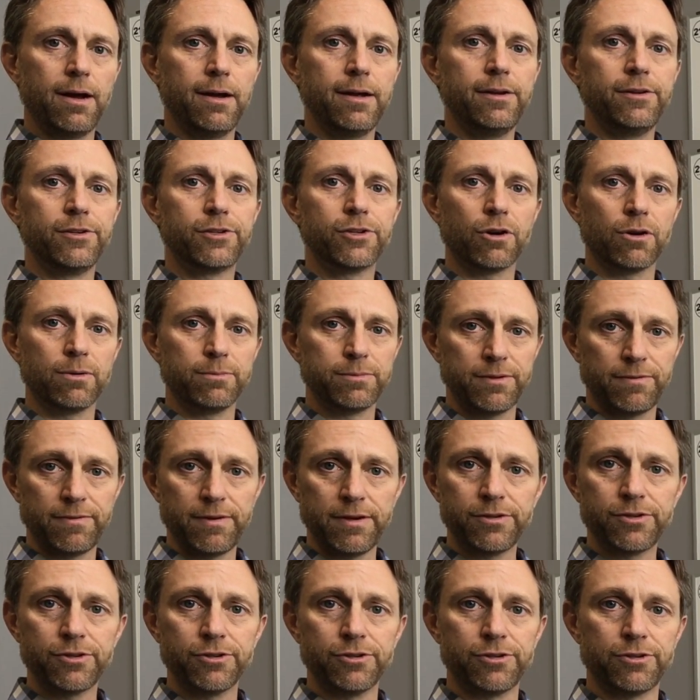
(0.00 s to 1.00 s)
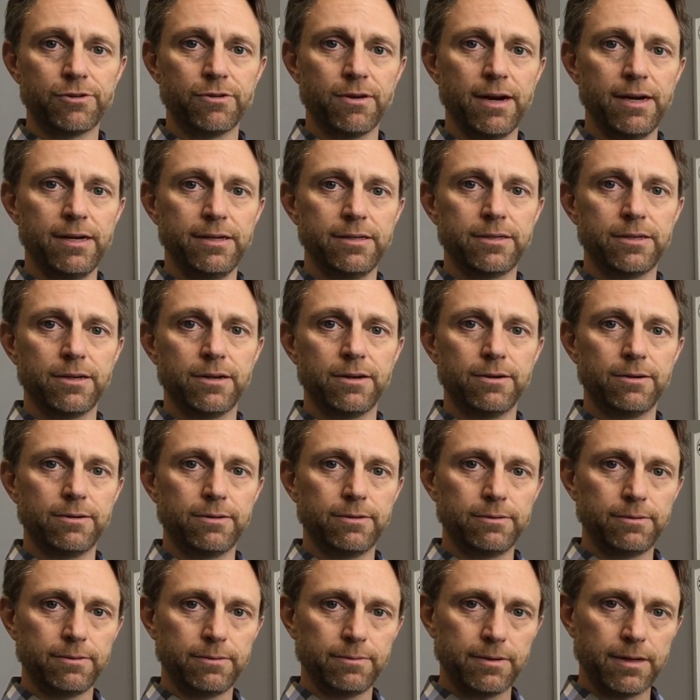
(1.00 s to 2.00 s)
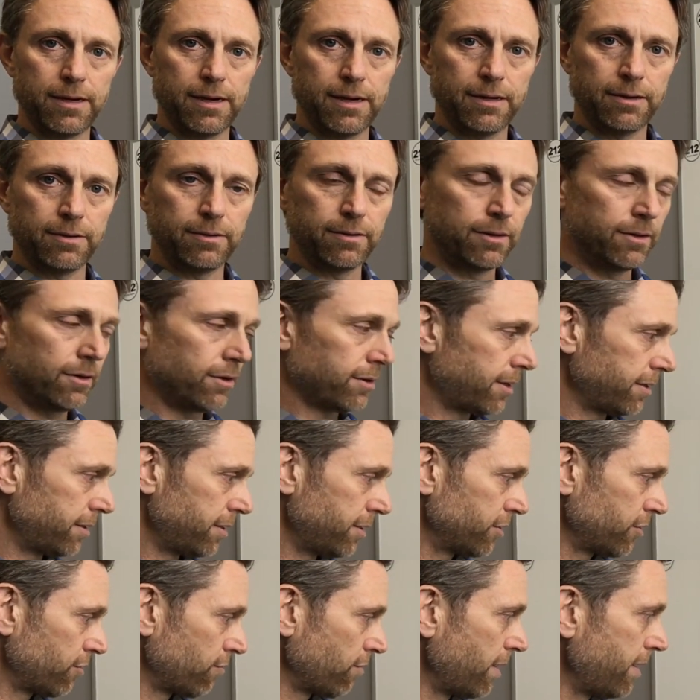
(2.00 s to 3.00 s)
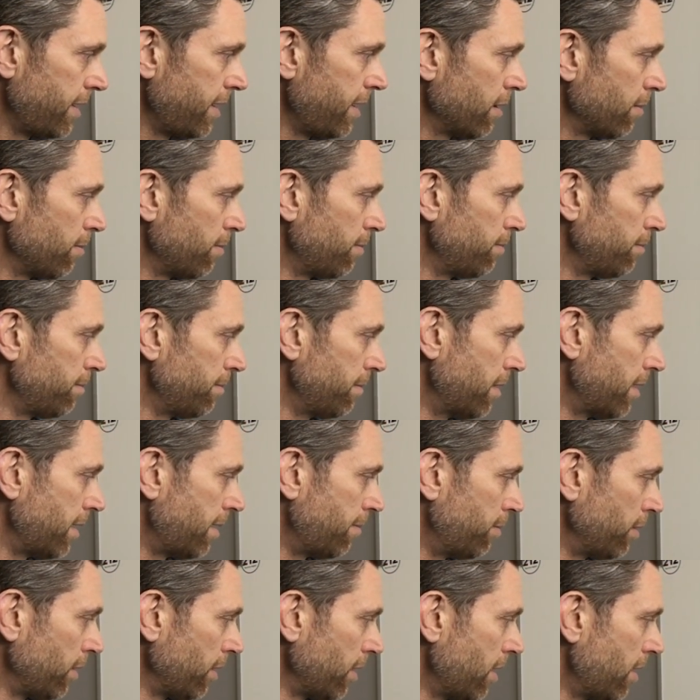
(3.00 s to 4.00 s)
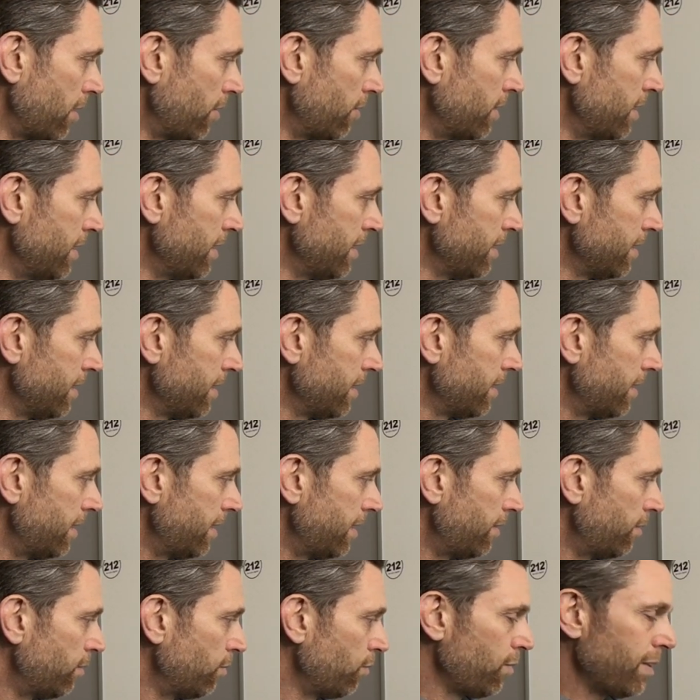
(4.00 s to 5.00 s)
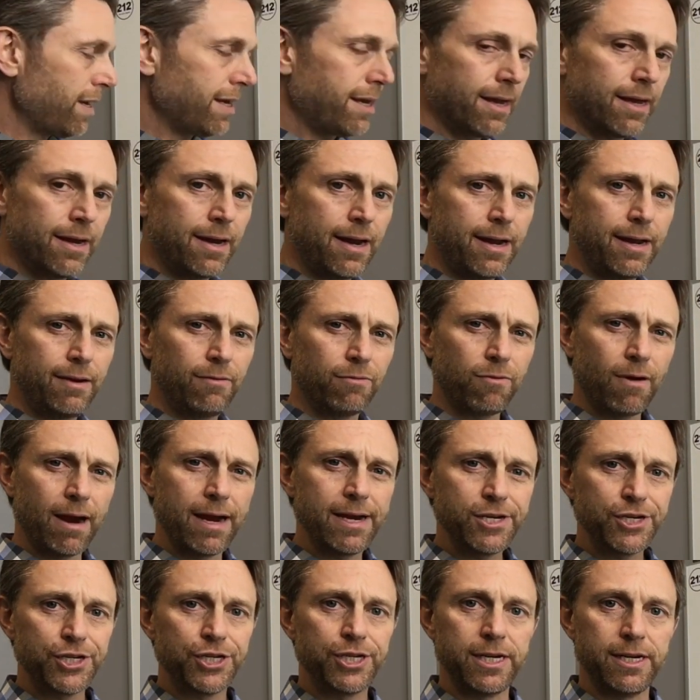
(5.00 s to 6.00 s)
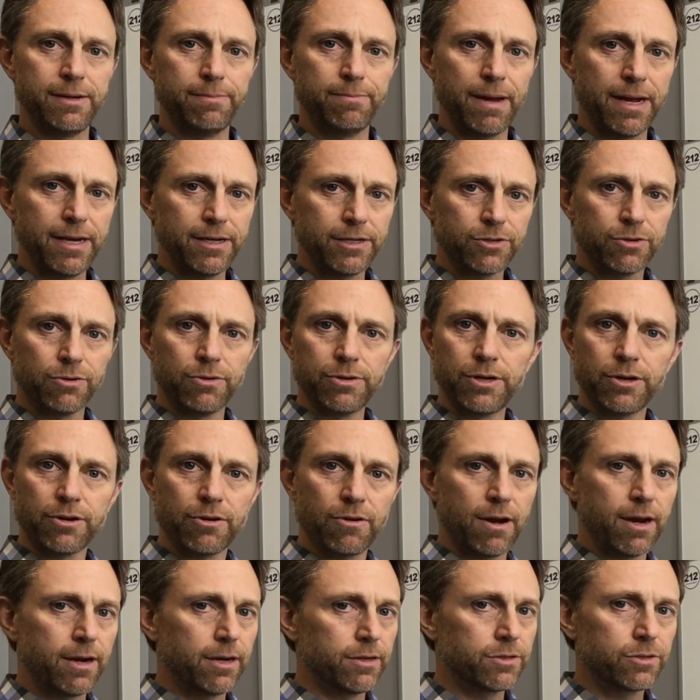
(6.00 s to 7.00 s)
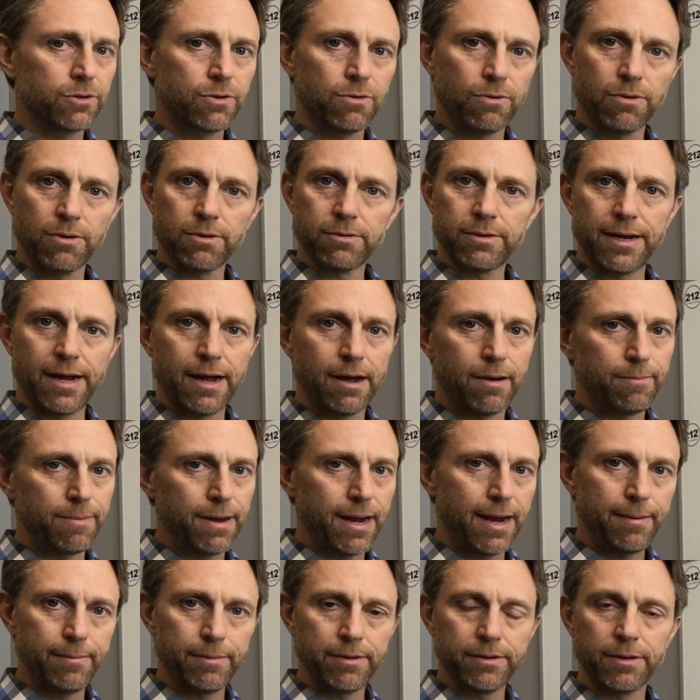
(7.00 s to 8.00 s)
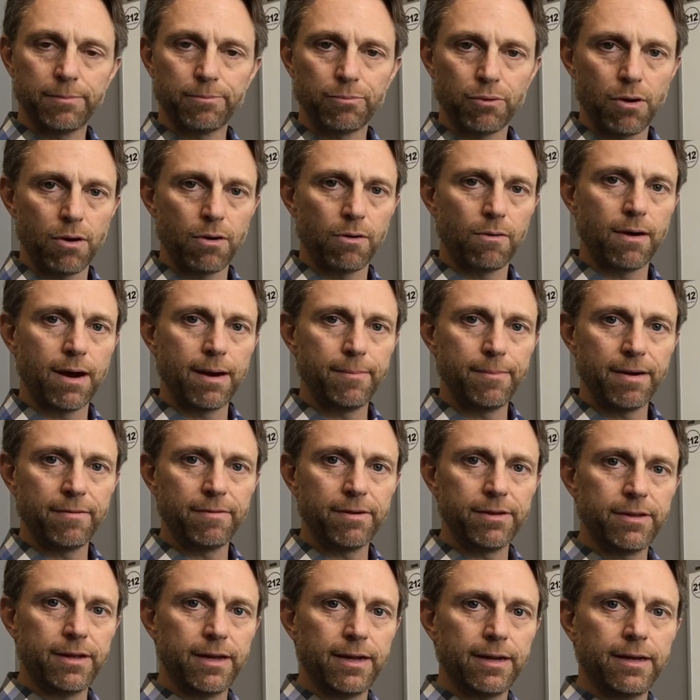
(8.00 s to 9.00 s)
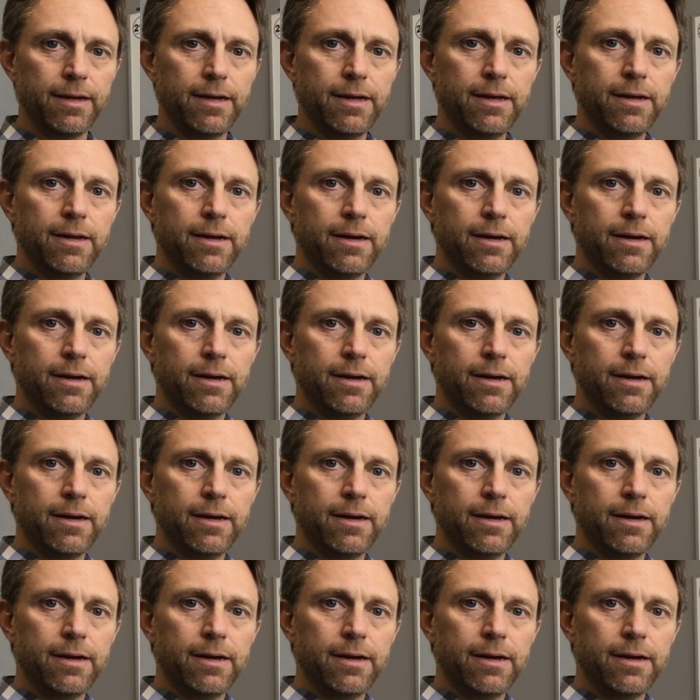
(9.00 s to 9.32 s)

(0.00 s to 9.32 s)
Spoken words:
in terms of interest rate. So look at this grid here below. We get a rate sheet based on your credit score, down payment, the program, everything.